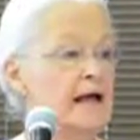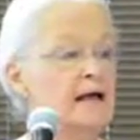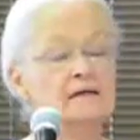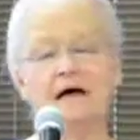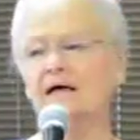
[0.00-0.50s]

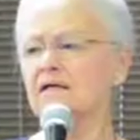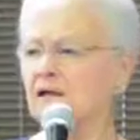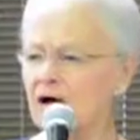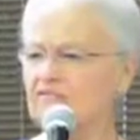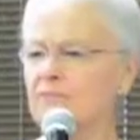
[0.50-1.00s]
And I
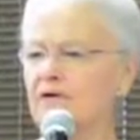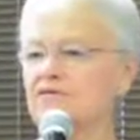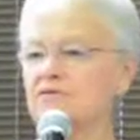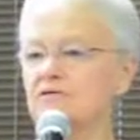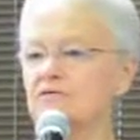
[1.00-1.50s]
loved my
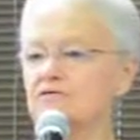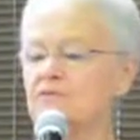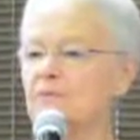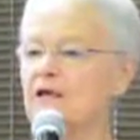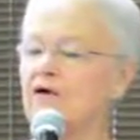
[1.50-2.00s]

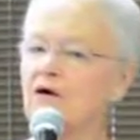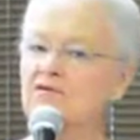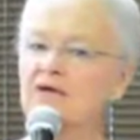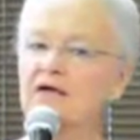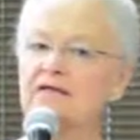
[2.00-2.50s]
students
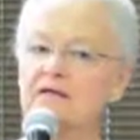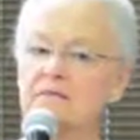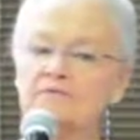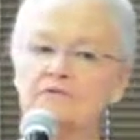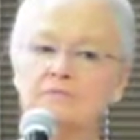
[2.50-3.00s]
because I had
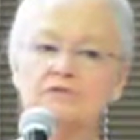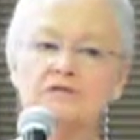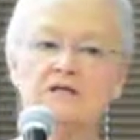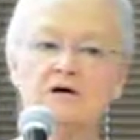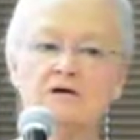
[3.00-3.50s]
come from
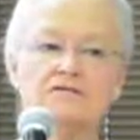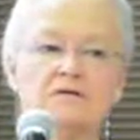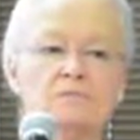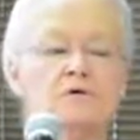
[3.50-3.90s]
UT Austin,